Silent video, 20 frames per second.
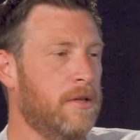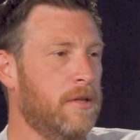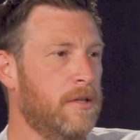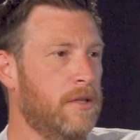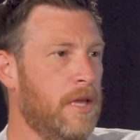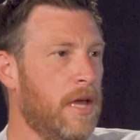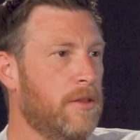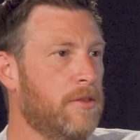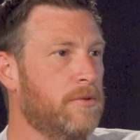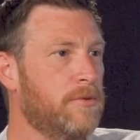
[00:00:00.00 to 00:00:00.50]

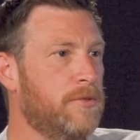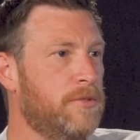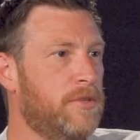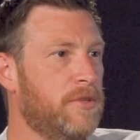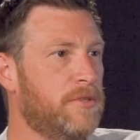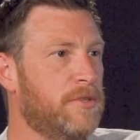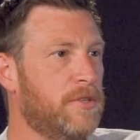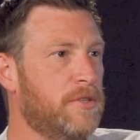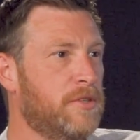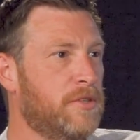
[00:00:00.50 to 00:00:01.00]
yeah, those
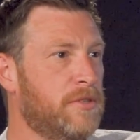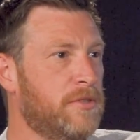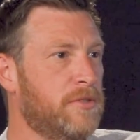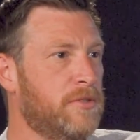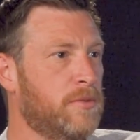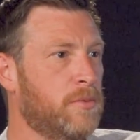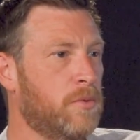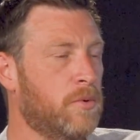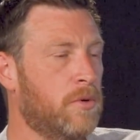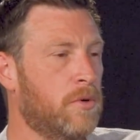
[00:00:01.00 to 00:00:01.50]

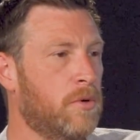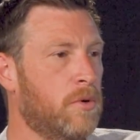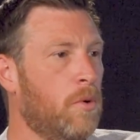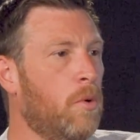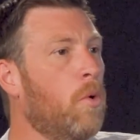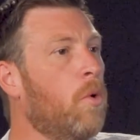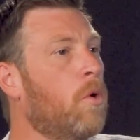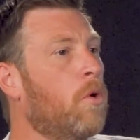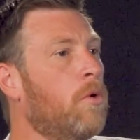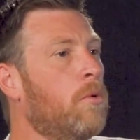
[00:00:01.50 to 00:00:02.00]
decisions were
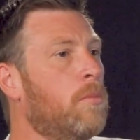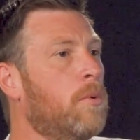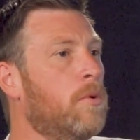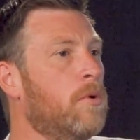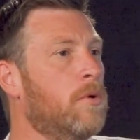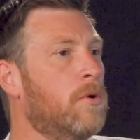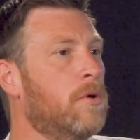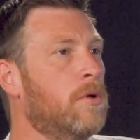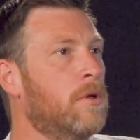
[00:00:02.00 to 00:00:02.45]
horrible,